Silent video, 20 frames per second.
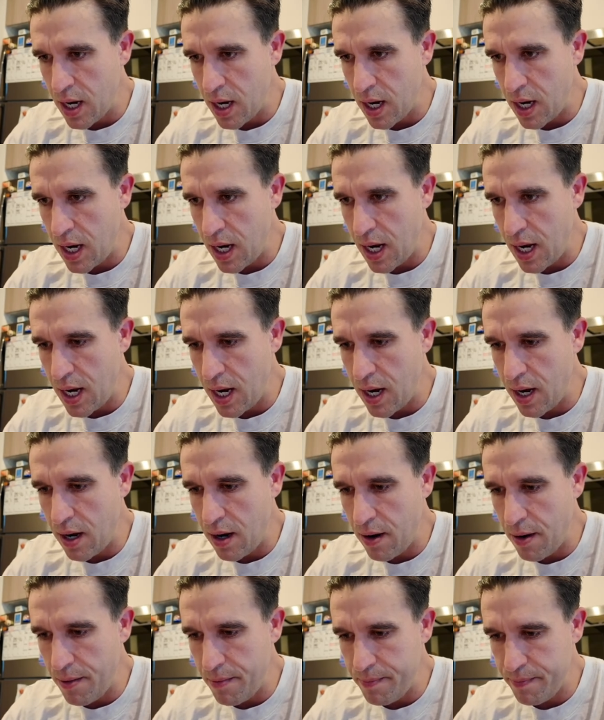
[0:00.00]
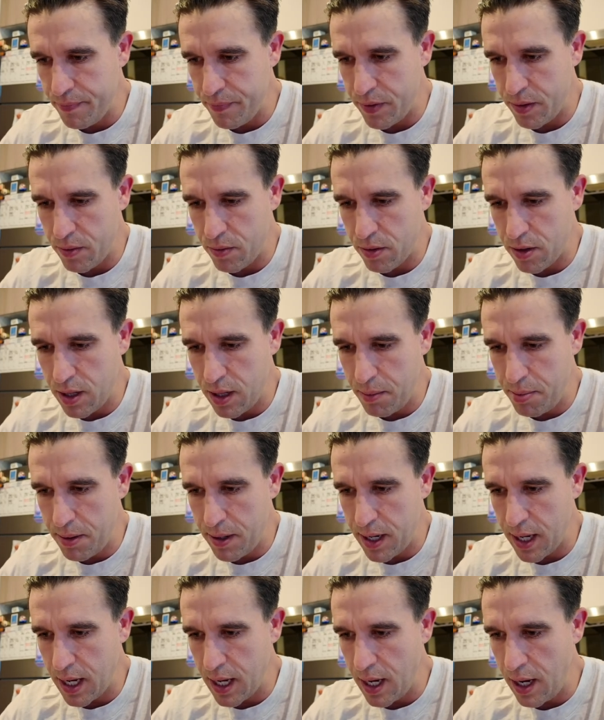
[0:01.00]
Now we'll clip
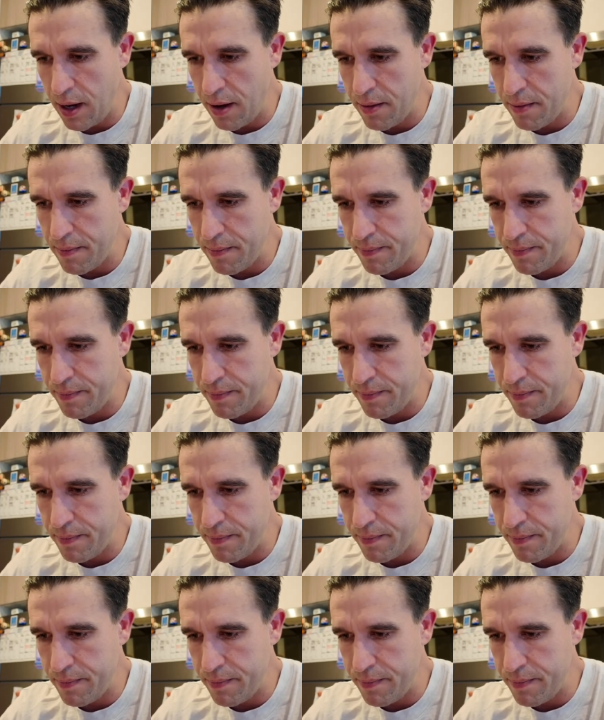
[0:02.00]
it here.